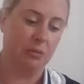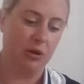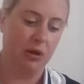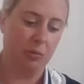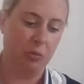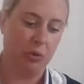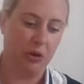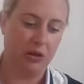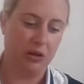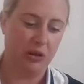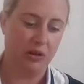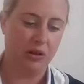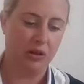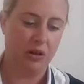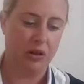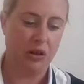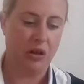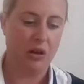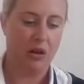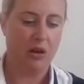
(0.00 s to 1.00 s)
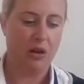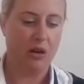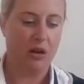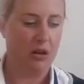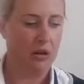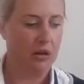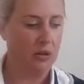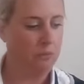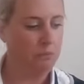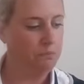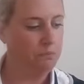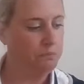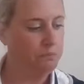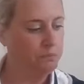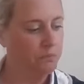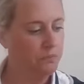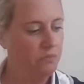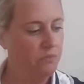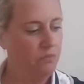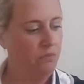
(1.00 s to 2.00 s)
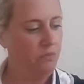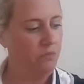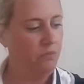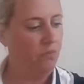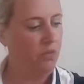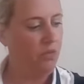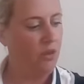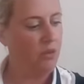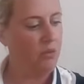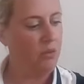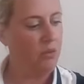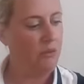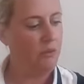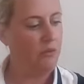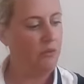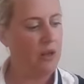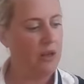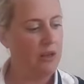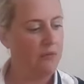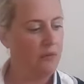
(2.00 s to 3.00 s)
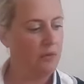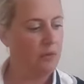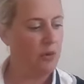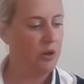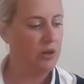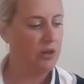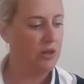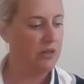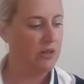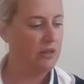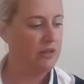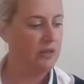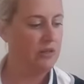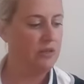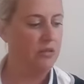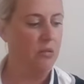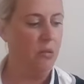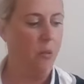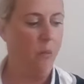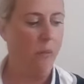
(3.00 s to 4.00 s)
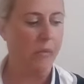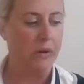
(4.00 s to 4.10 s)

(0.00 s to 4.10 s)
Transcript: it in my opinion. Um, but flavor wise,